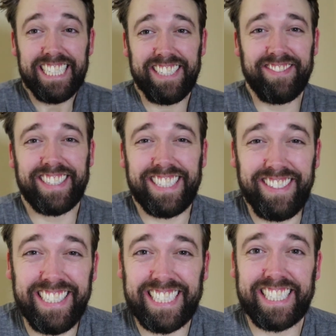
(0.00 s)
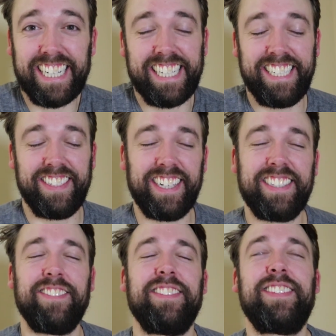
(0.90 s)
I'm so excited, you
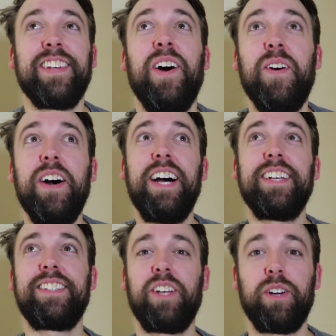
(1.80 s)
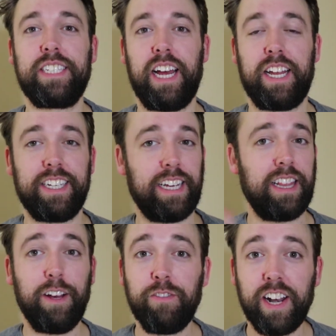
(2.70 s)
guys. I'm so, so excited because I
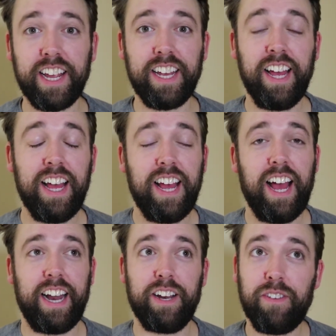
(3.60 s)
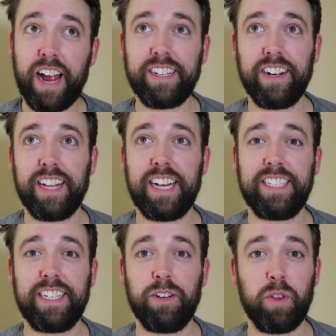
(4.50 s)
love running. I did Ragnar
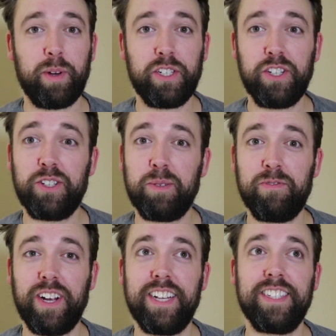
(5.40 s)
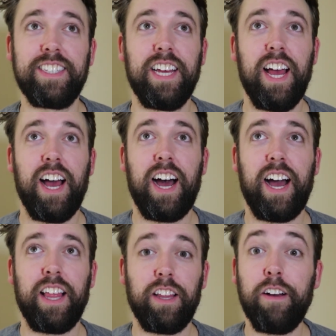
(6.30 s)
last year with a bunch of YouTube friends.
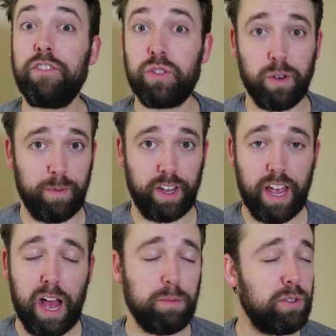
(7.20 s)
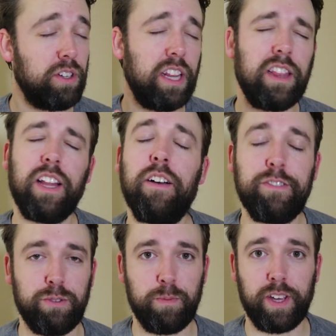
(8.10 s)
I love swimming, absolutely
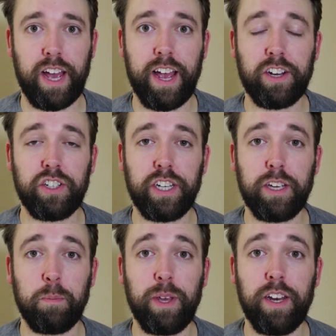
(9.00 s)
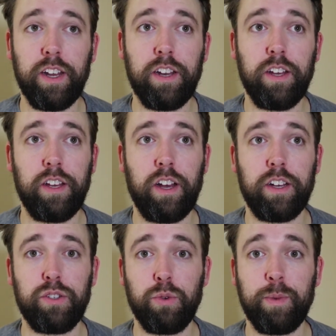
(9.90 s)
love swimming. I actually competed
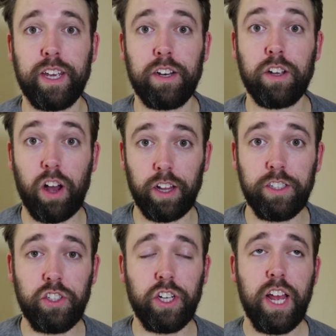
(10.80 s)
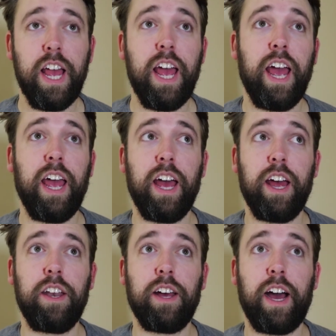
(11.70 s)
uh, swimming in college
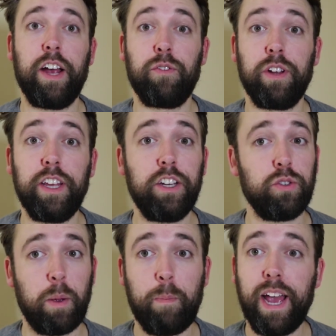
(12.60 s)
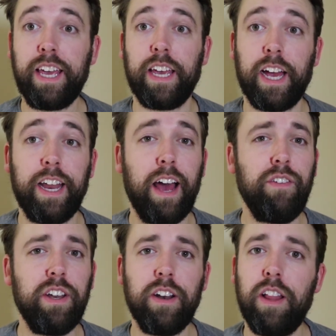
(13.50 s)
and I really enjoy biking. I
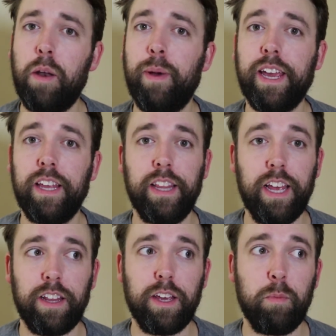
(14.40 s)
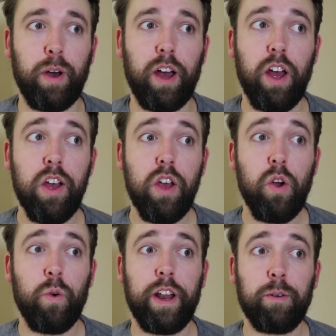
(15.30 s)
haven't done a lot of biking lately, but
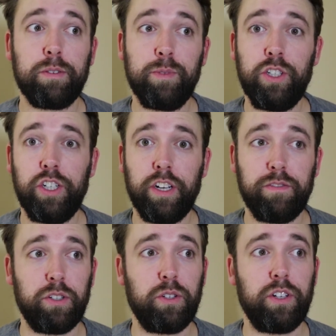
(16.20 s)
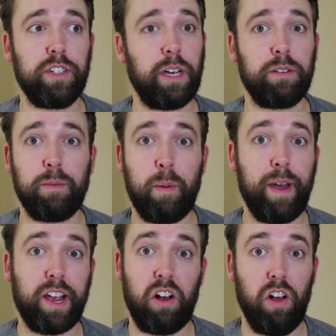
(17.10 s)
when I was missionary for two years, I was on my
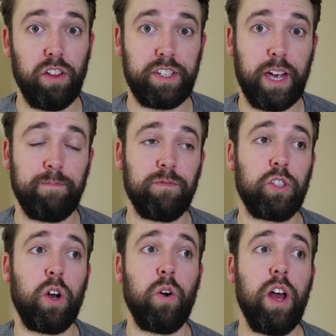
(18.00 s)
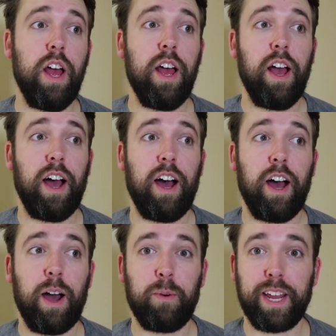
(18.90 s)
bike all the time. So
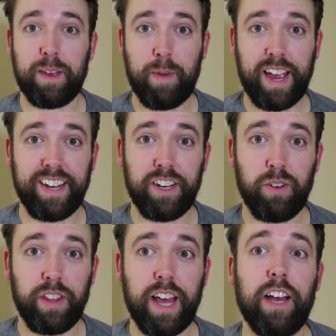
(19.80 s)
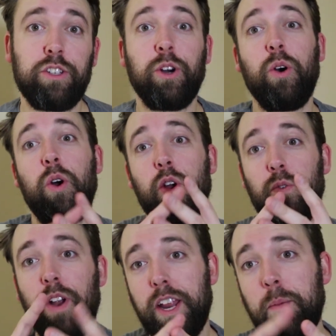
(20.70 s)
uh, I want to get back into doing that. So
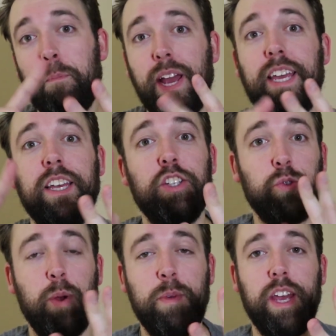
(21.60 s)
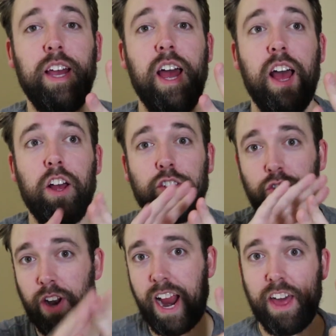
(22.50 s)
running, biking, swimming,
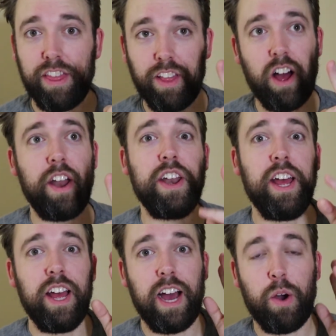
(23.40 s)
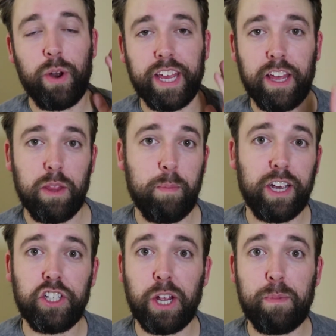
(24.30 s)
triathlon. I want to get in the
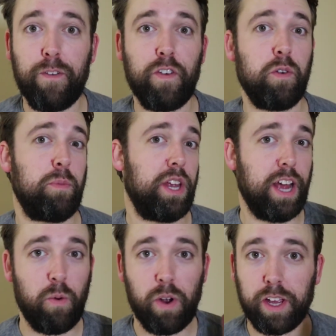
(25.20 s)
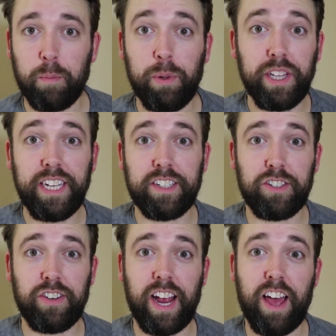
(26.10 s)
best shape I've ever been. I want to complete a
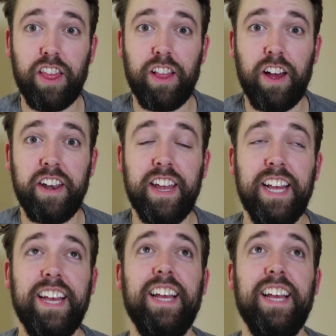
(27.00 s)
triathlon